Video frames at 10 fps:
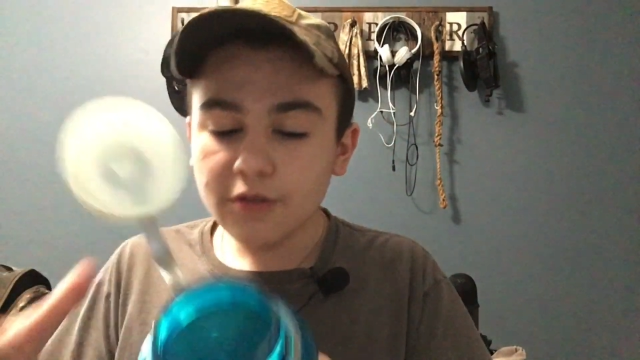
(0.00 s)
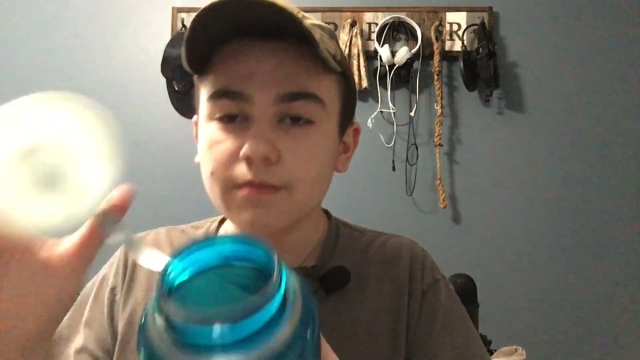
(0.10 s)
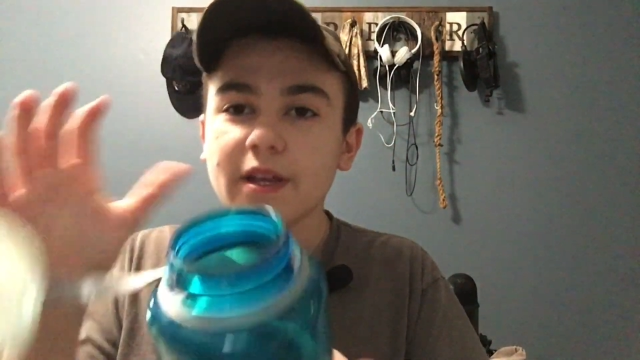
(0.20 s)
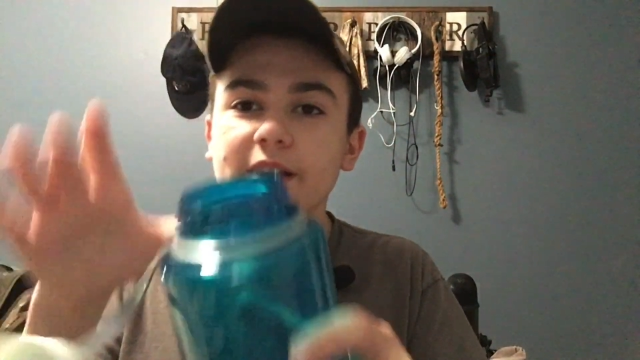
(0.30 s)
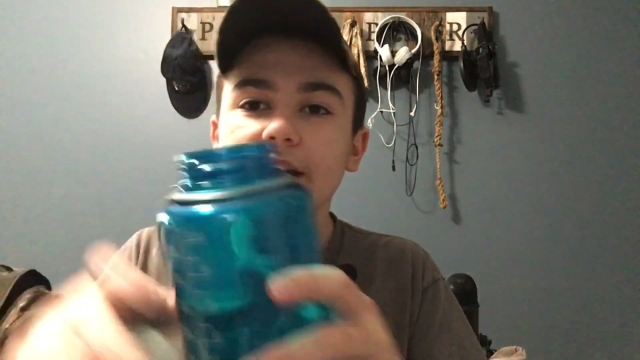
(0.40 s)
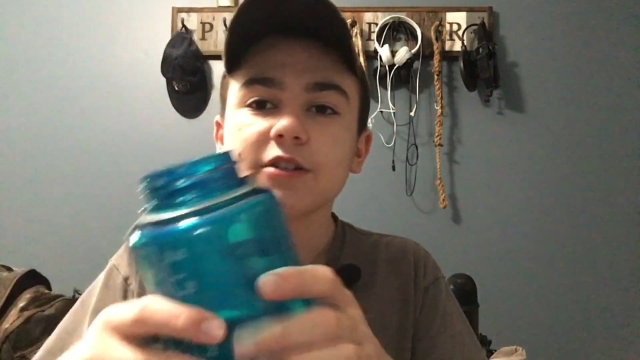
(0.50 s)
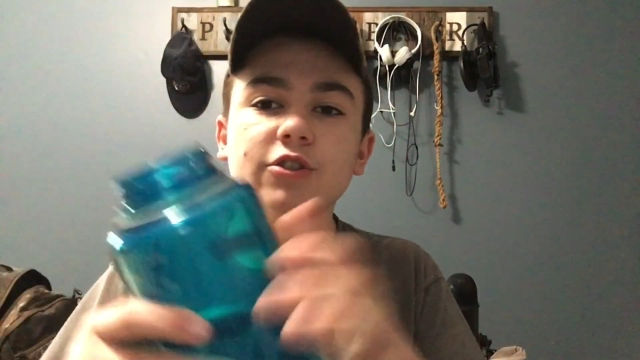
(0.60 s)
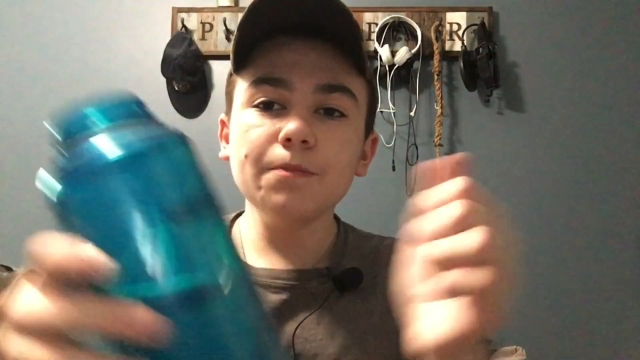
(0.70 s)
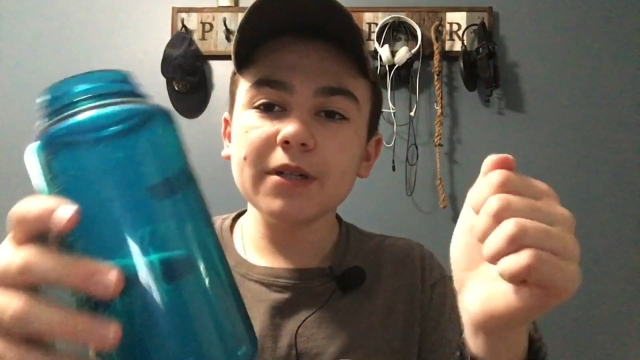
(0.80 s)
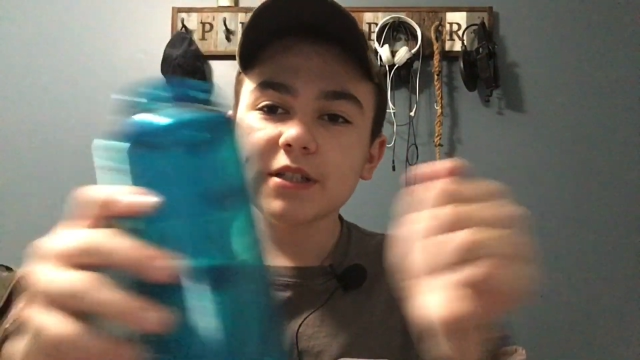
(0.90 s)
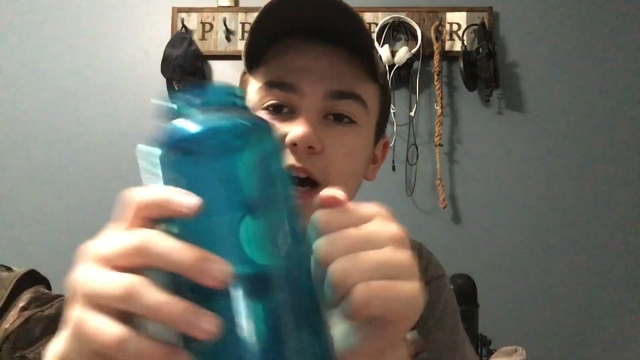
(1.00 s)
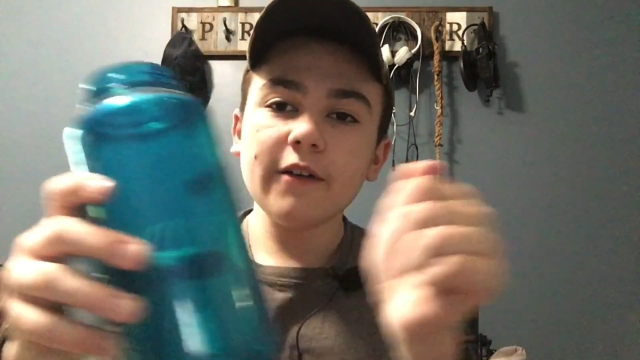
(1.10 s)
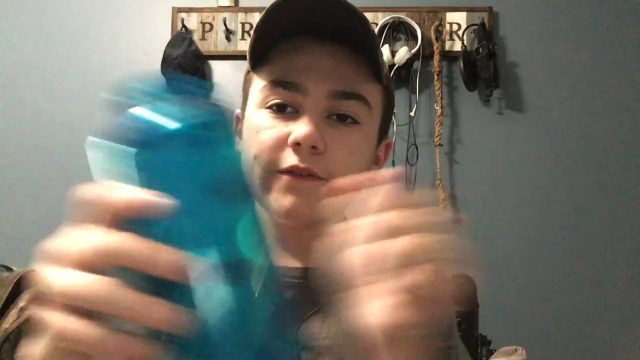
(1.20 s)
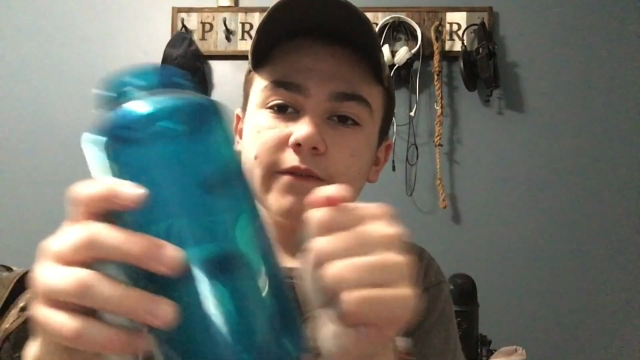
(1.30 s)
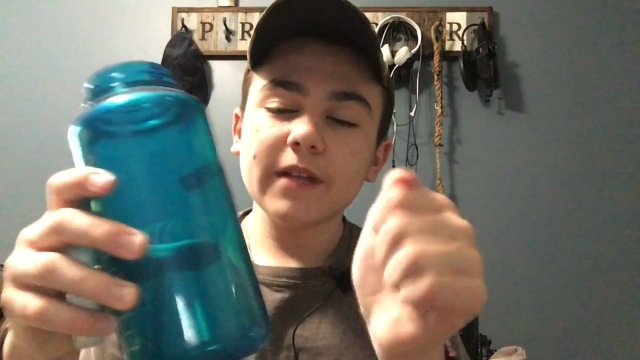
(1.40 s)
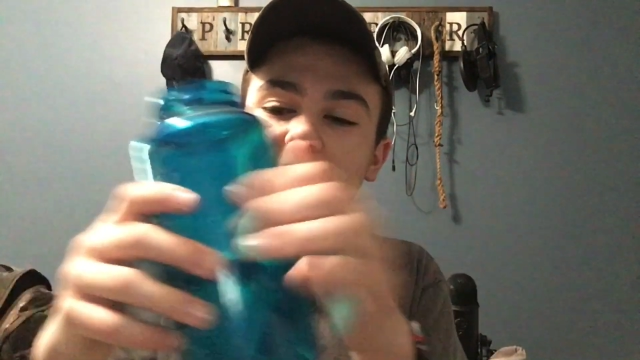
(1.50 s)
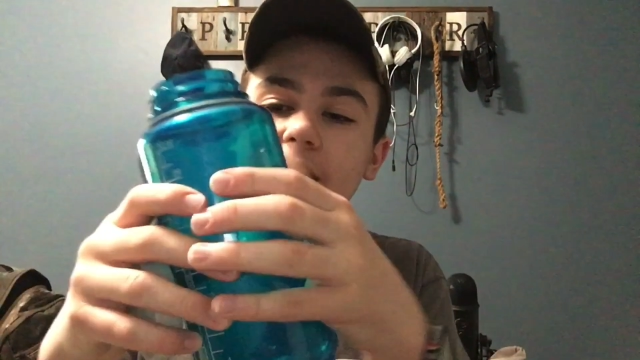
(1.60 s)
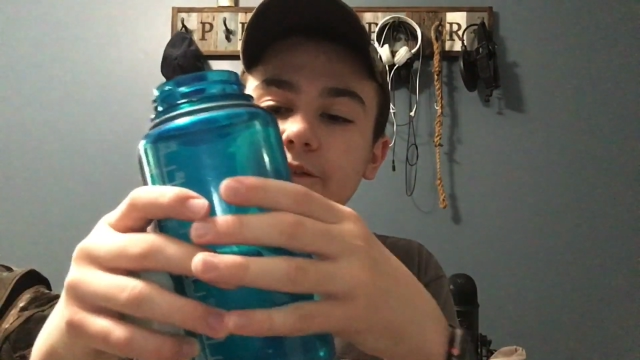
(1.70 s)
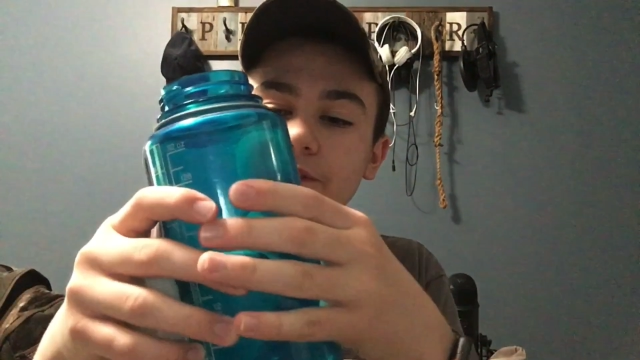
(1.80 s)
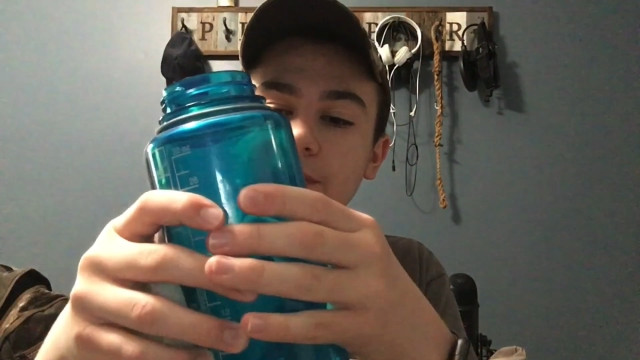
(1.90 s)
They're super tough. They're
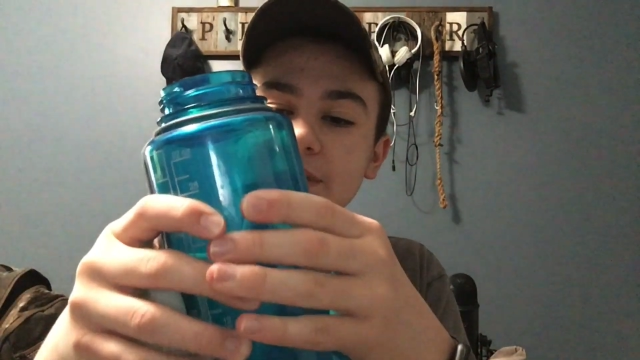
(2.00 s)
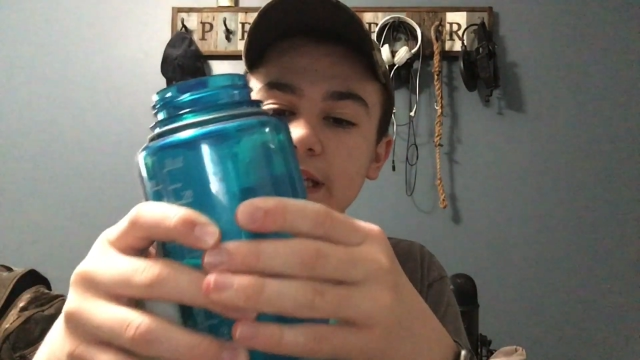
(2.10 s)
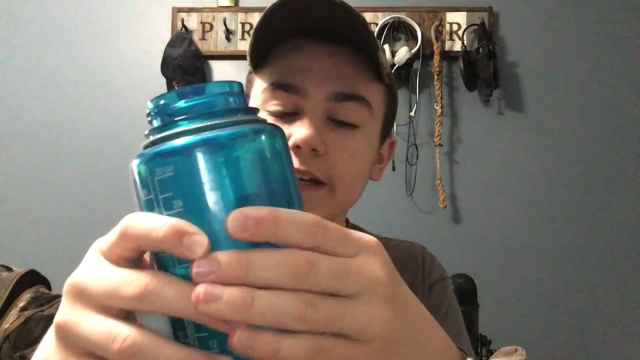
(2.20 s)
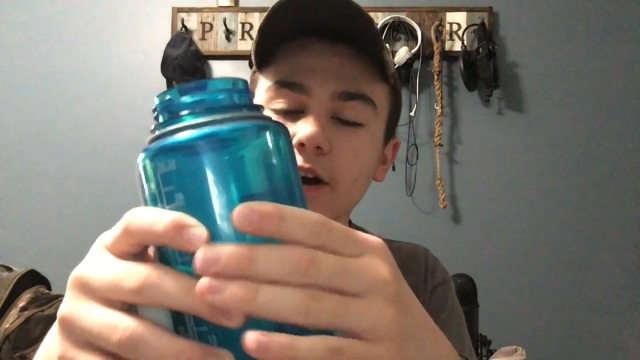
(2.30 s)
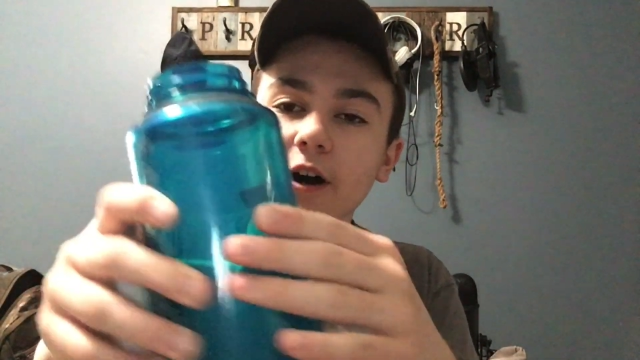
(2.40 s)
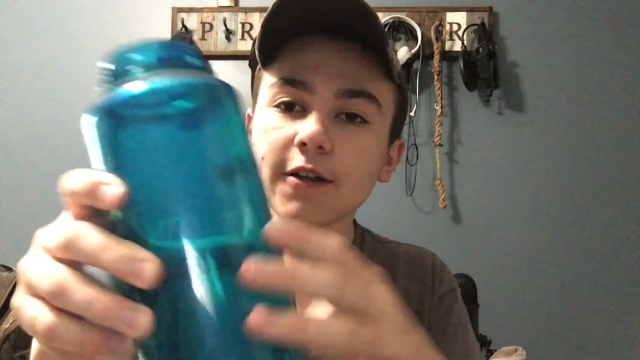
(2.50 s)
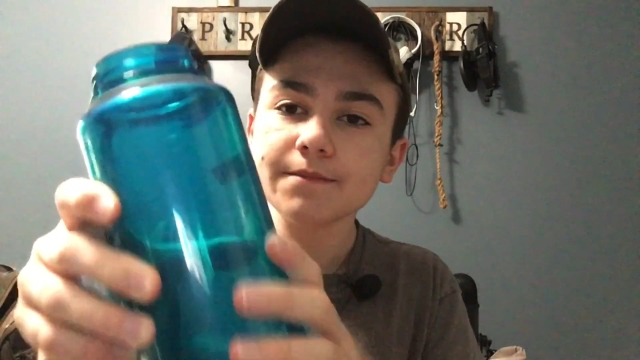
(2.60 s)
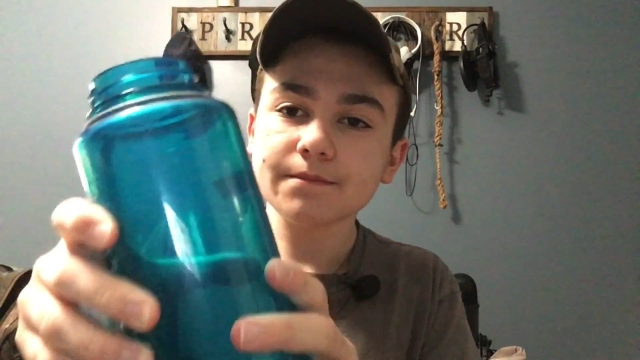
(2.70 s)
not flimsy at all.